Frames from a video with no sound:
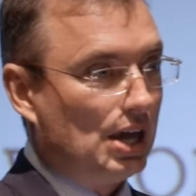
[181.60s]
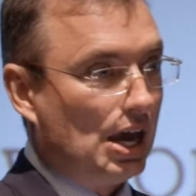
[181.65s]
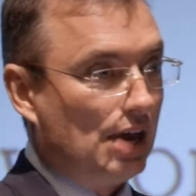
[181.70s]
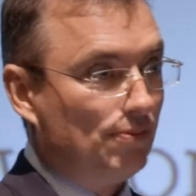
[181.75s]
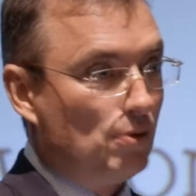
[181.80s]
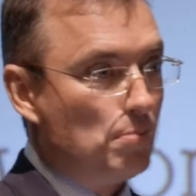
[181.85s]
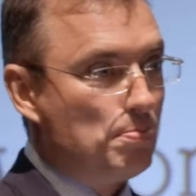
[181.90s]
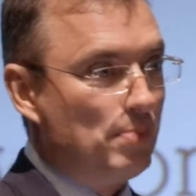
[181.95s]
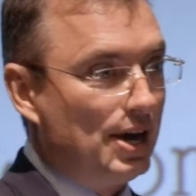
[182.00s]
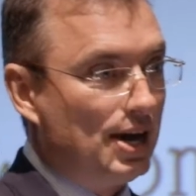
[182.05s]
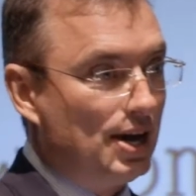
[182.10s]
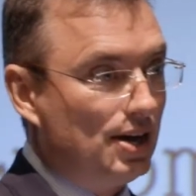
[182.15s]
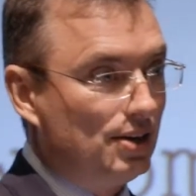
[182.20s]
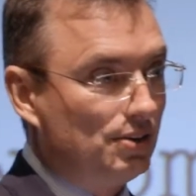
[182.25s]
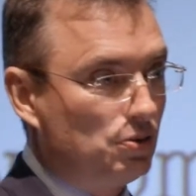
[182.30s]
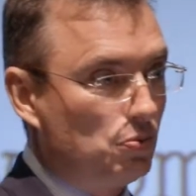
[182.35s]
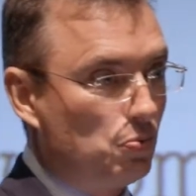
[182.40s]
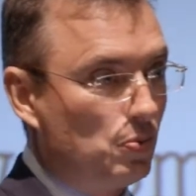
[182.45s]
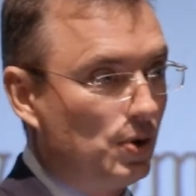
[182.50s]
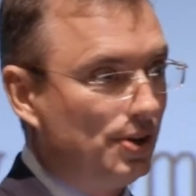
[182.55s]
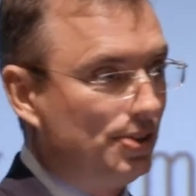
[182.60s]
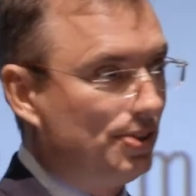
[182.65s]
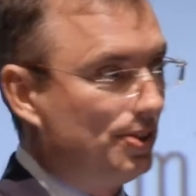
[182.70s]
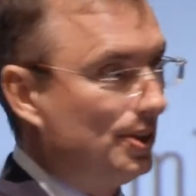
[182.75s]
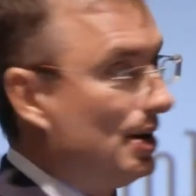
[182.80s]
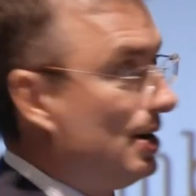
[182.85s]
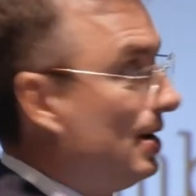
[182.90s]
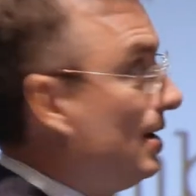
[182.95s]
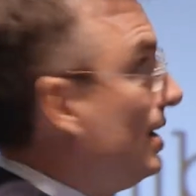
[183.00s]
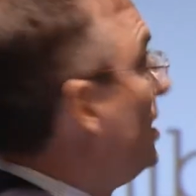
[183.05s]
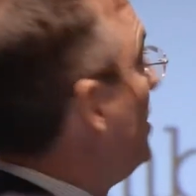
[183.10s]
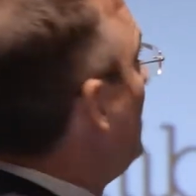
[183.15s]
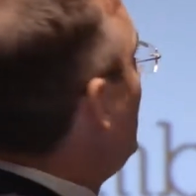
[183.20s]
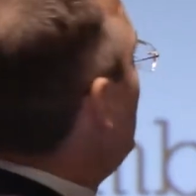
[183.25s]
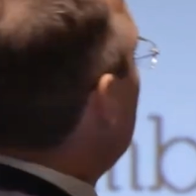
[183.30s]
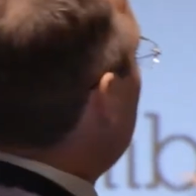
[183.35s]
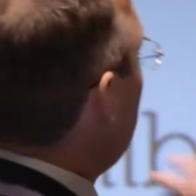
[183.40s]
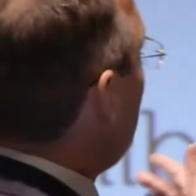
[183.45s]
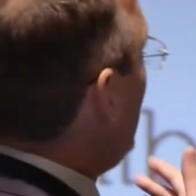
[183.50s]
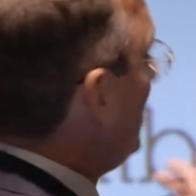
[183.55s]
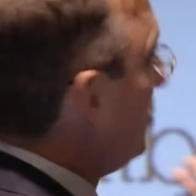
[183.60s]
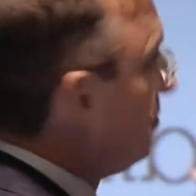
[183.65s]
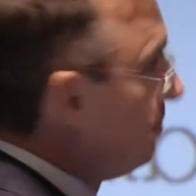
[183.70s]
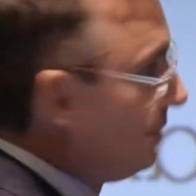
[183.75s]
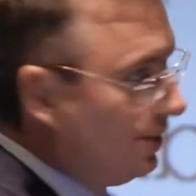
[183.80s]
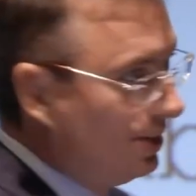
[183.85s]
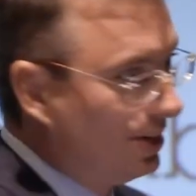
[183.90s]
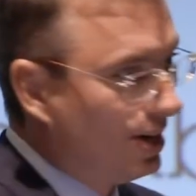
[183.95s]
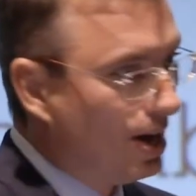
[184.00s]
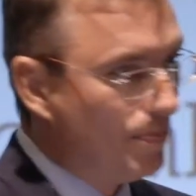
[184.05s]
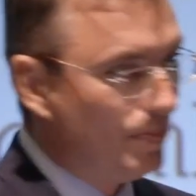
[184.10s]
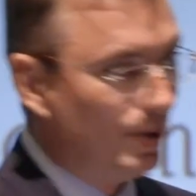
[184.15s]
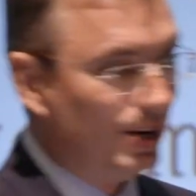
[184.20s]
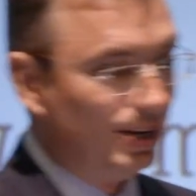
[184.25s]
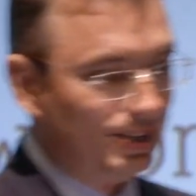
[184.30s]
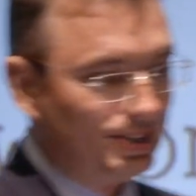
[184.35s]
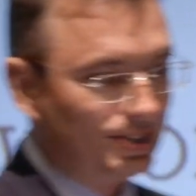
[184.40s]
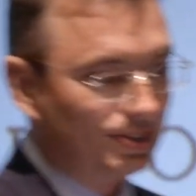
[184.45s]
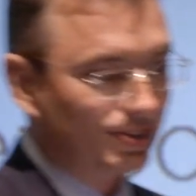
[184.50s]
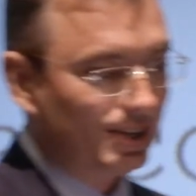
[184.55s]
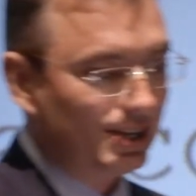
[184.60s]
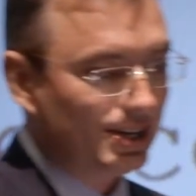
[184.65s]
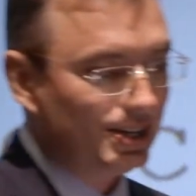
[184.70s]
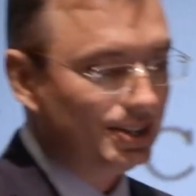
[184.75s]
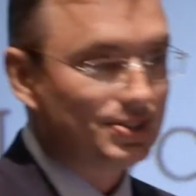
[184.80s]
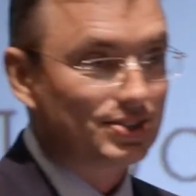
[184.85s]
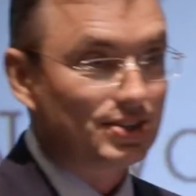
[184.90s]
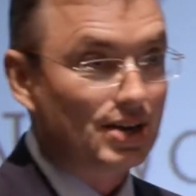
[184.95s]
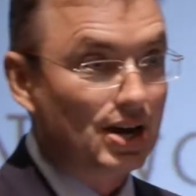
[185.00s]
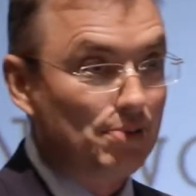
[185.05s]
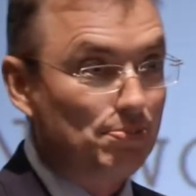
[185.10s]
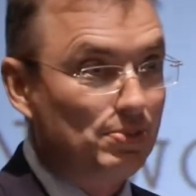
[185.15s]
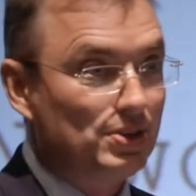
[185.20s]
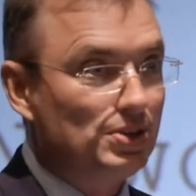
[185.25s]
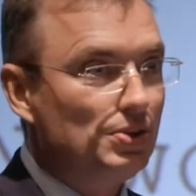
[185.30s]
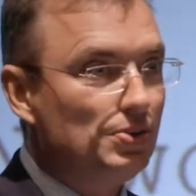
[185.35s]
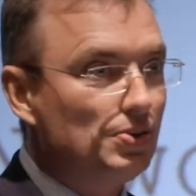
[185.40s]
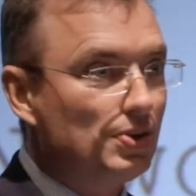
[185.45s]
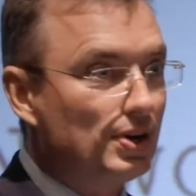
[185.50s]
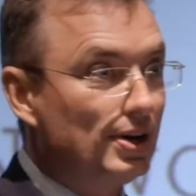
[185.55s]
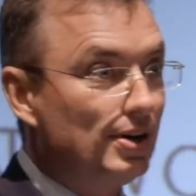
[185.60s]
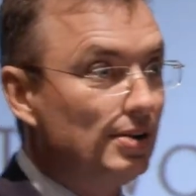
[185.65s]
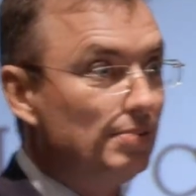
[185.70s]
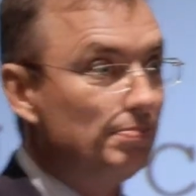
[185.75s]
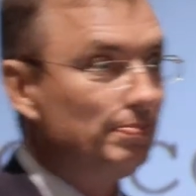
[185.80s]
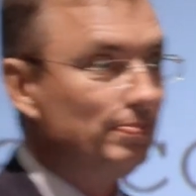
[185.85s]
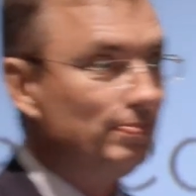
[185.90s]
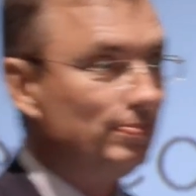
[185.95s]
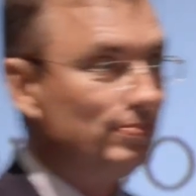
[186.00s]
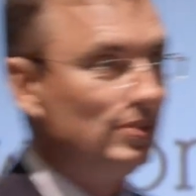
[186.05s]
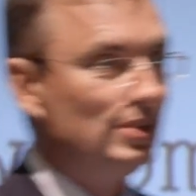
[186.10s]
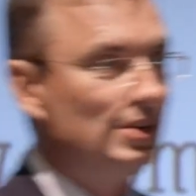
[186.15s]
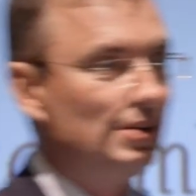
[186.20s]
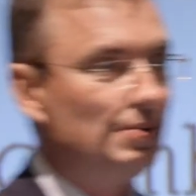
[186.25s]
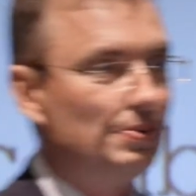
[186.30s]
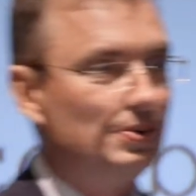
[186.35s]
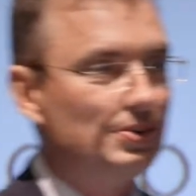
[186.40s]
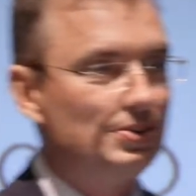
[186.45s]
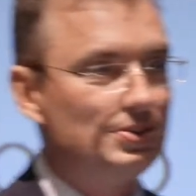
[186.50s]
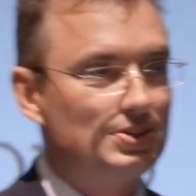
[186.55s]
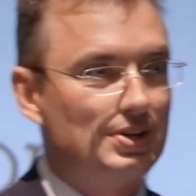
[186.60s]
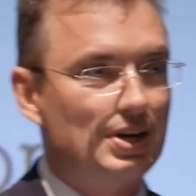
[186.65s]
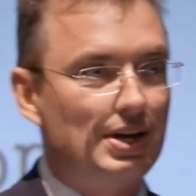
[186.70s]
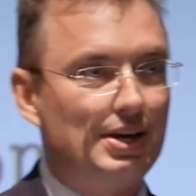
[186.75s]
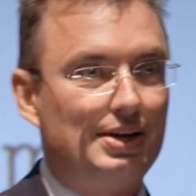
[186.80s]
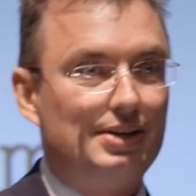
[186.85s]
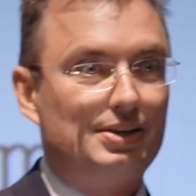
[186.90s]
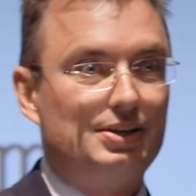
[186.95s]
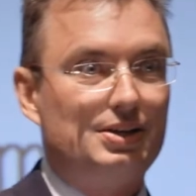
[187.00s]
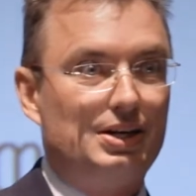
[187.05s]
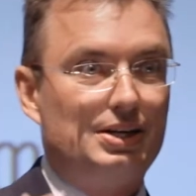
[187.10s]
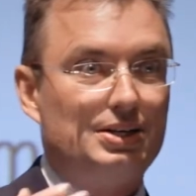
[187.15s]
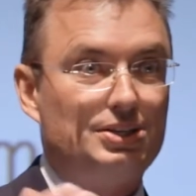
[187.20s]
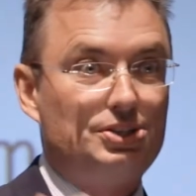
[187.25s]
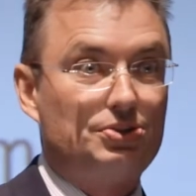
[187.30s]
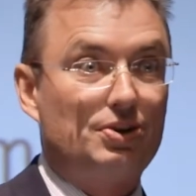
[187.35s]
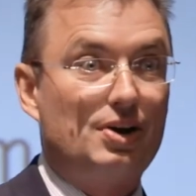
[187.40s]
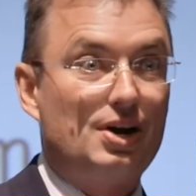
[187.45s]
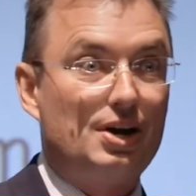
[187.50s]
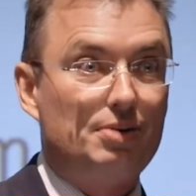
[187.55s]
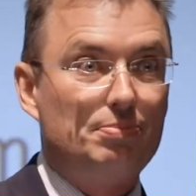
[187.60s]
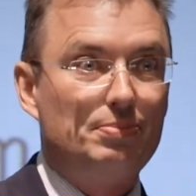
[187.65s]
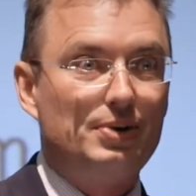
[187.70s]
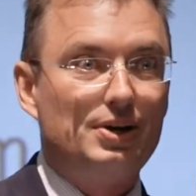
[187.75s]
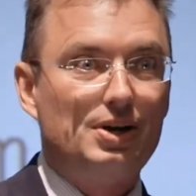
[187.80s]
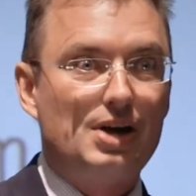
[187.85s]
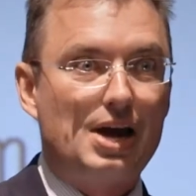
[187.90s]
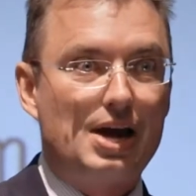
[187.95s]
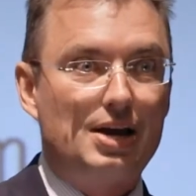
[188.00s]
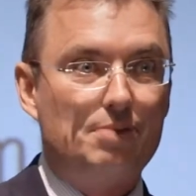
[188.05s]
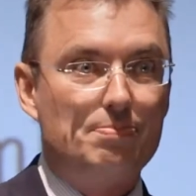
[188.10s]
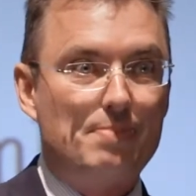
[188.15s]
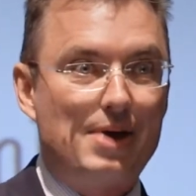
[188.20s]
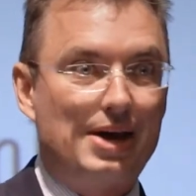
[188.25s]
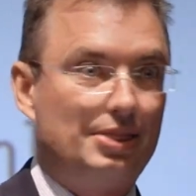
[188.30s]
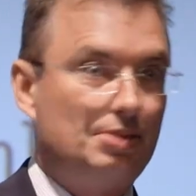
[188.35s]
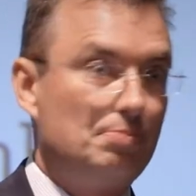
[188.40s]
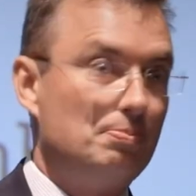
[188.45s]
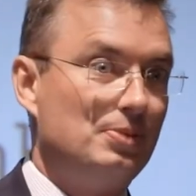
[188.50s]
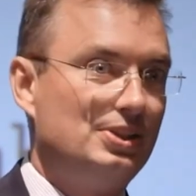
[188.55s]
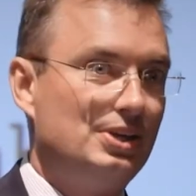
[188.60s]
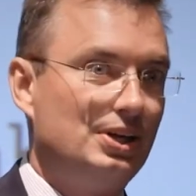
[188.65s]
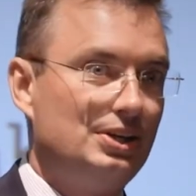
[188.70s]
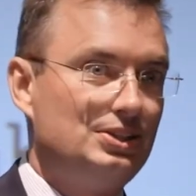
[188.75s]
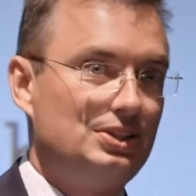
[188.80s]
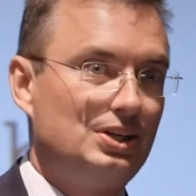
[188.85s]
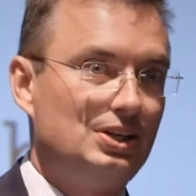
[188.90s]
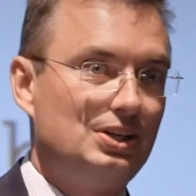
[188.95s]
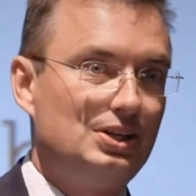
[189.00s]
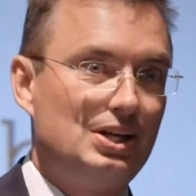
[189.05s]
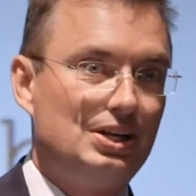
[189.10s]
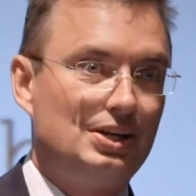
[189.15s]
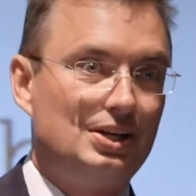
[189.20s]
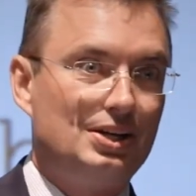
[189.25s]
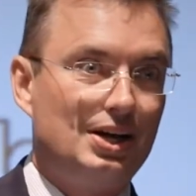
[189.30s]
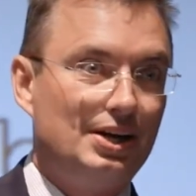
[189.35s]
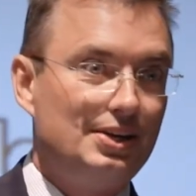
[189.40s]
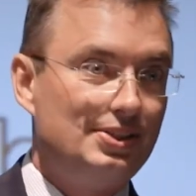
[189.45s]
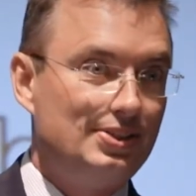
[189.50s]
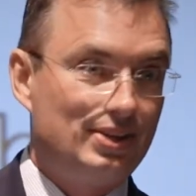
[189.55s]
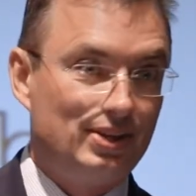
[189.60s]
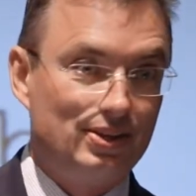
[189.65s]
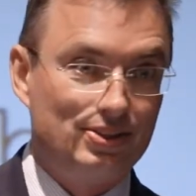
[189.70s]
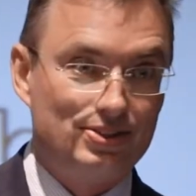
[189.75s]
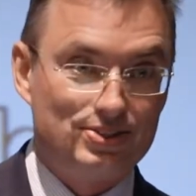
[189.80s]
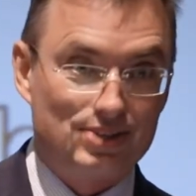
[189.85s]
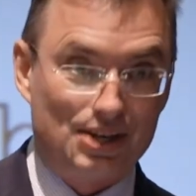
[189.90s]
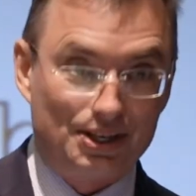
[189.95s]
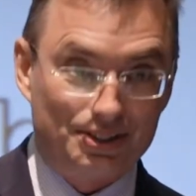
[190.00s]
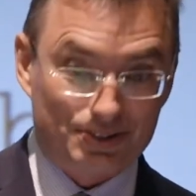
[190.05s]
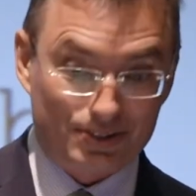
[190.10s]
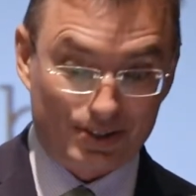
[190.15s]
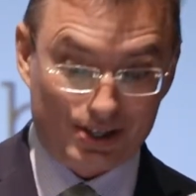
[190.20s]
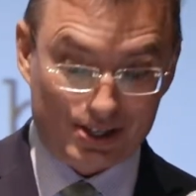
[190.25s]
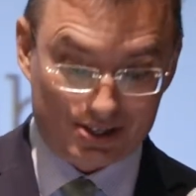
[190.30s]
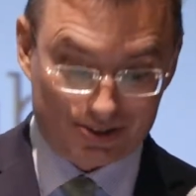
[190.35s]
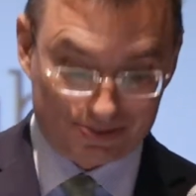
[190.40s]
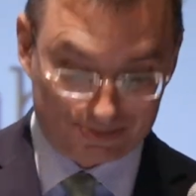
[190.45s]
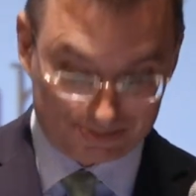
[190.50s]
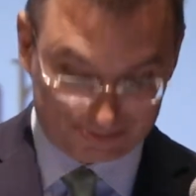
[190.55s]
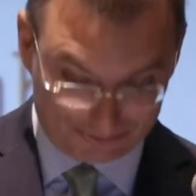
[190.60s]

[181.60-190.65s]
came about with this gentleman up on the screen, Simon Newcomb. He was an astronomer and a mathematician in the 19th century.